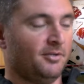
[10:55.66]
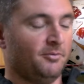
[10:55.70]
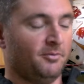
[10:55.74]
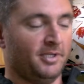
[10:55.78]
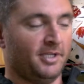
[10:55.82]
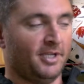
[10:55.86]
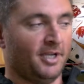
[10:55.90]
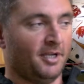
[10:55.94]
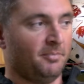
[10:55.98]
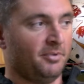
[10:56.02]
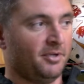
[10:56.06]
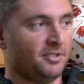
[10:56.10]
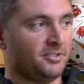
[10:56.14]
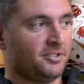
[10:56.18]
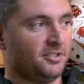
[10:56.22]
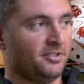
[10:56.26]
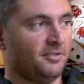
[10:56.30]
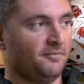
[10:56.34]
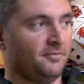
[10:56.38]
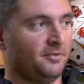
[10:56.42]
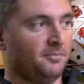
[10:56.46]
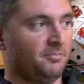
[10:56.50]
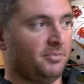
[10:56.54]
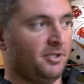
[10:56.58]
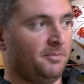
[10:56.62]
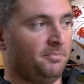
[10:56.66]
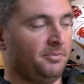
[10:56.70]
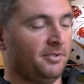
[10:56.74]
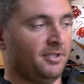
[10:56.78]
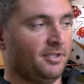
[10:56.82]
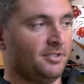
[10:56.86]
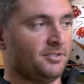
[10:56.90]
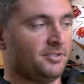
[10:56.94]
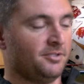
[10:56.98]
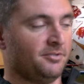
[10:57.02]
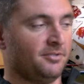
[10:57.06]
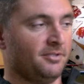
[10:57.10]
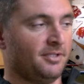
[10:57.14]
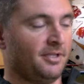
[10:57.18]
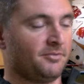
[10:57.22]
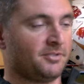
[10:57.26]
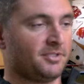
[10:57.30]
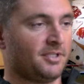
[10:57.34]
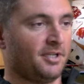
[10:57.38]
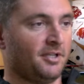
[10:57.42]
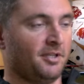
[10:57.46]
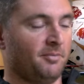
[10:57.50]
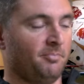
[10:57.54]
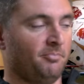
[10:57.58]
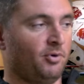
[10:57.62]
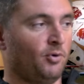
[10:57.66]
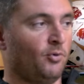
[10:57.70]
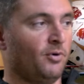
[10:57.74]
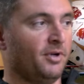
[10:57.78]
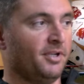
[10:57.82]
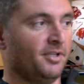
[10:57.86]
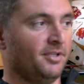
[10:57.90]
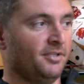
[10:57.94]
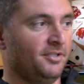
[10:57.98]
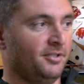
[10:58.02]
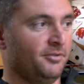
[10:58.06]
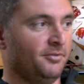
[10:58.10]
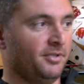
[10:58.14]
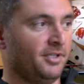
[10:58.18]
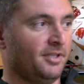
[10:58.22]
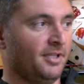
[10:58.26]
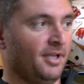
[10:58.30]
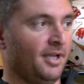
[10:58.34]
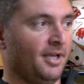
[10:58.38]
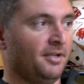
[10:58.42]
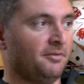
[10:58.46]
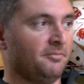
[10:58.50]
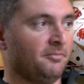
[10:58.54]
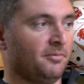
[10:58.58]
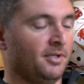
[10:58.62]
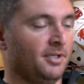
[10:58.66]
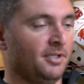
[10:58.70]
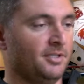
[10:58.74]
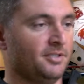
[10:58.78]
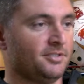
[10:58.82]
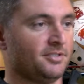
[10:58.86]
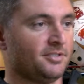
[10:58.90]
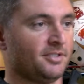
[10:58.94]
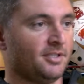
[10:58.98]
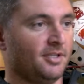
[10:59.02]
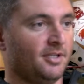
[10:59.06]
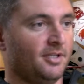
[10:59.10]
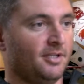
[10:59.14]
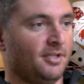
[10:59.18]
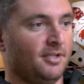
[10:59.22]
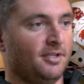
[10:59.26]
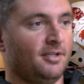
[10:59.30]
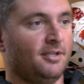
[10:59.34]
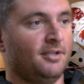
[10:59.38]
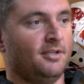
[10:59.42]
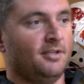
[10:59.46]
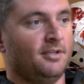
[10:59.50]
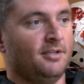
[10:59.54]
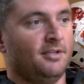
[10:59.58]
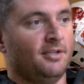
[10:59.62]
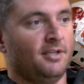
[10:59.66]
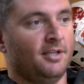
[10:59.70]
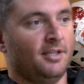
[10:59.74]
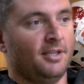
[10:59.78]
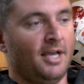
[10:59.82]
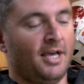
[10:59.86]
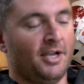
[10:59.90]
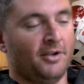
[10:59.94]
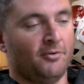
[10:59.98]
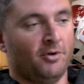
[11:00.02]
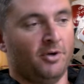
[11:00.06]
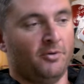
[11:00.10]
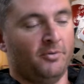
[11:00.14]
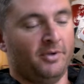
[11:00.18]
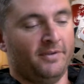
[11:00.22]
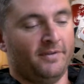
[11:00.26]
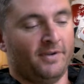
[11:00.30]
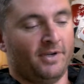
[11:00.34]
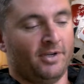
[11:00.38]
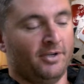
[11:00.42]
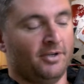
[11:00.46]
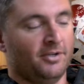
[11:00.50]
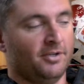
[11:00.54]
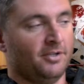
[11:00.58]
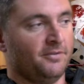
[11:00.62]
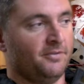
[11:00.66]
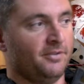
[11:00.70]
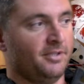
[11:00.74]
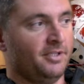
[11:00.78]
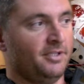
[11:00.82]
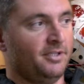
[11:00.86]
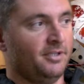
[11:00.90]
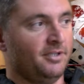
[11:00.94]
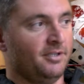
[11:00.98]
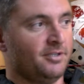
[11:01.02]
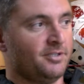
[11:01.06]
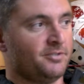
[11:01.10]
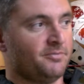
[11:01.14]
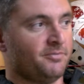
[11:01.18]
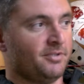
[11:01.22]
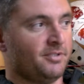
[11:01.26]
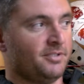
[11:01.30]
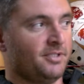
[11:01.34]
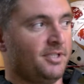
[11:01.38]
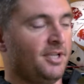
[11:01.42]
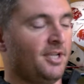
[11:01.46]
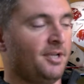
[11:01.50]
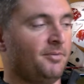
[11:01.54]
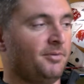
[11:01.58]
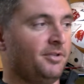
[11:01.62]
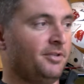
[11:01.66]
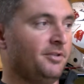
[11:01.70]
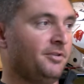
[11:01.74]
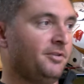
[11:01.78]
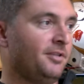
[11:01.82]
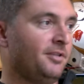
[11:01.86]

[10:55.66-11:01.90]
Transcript: We got a bunch of good football players too, and that was kind of the point of doing that. Was a lot of what we heard over the years was, but who do